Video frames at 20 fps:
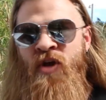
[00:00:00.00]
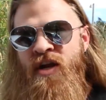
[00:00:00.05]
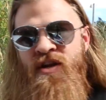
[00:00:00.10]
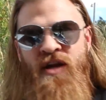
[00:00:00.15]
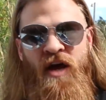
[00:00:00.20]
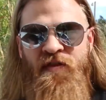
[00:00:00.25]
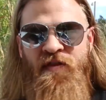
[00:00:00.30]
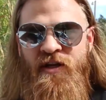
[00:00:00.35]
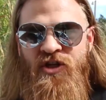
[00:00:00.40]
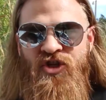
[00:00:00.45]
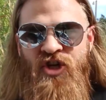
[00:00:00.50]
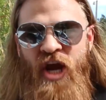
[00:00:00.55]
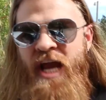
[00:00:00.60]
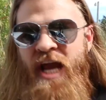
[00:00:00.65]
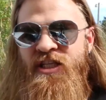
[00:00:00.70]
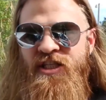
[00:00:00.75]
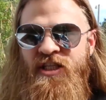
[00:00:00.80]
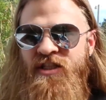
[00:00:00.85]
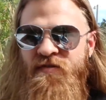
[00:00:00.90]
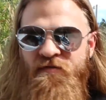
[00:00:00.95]
Nothing
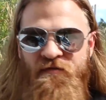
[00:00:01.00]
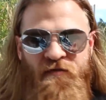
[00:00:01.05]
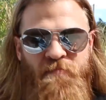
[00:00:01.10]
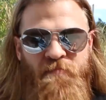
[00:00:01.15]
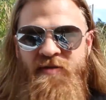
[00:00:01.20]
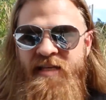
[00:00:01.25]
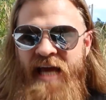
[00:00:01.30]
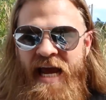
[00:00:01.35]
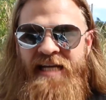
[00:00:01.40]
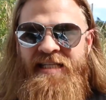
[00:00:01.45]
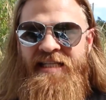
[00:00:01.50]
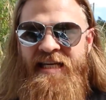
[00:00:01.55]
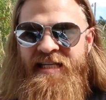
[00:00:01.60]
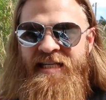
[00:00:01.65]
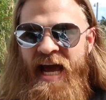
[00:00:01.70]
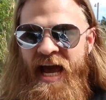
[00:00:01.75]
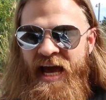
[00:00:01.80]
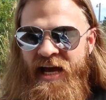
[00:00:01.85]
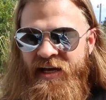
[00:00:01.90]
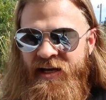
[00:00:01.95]
changes from day to
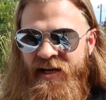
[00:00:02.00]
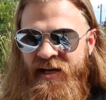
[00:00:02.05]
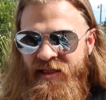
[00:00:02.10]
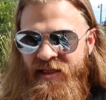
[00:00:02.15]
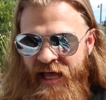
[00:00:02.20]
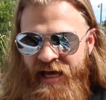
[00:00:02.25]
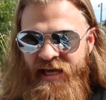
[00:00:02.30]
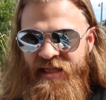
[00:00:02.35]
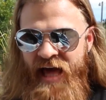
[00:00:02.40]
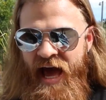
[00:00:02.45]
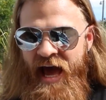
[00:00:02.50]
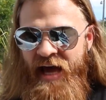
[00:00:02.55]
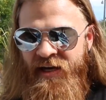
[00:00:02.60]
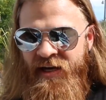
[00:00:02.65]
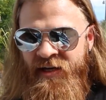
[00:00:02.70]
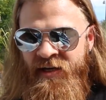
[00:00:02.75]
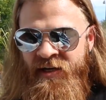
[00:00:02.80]
day like that.